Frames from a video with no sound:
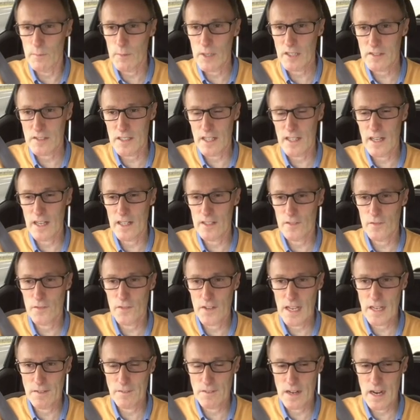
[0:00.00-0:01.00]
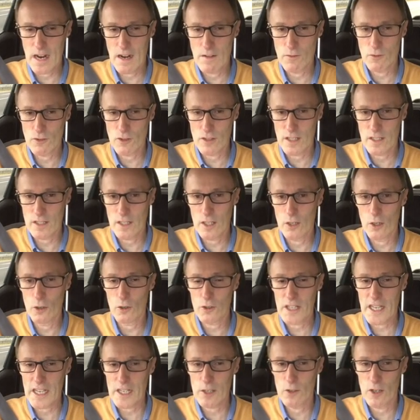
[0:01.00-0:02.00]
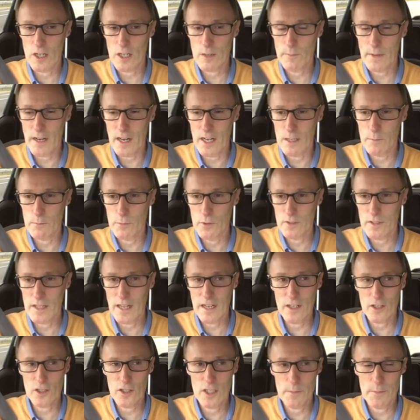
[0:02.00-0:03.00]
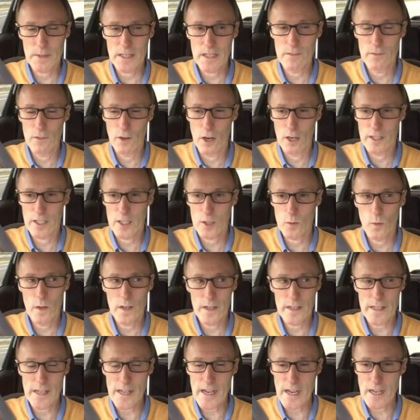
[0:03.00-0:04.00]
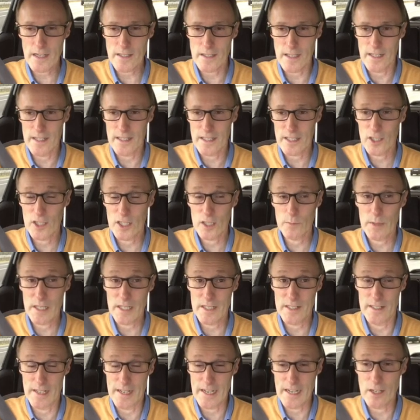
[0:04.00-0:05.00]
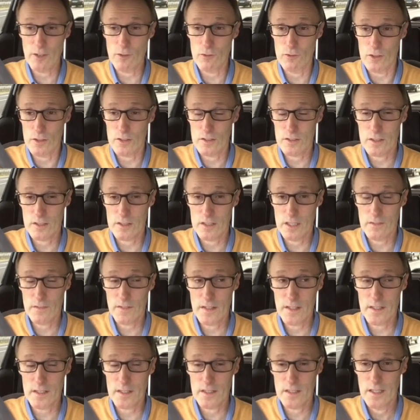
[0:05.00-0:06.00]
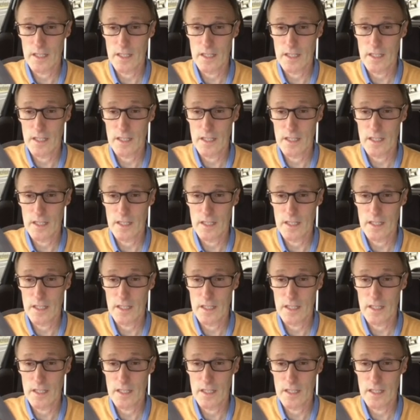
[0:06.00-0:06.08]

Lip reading: because that Fiat 500, and I know I keep going about it, but that could have been avoided quite easy and it could have been dangerous, because if that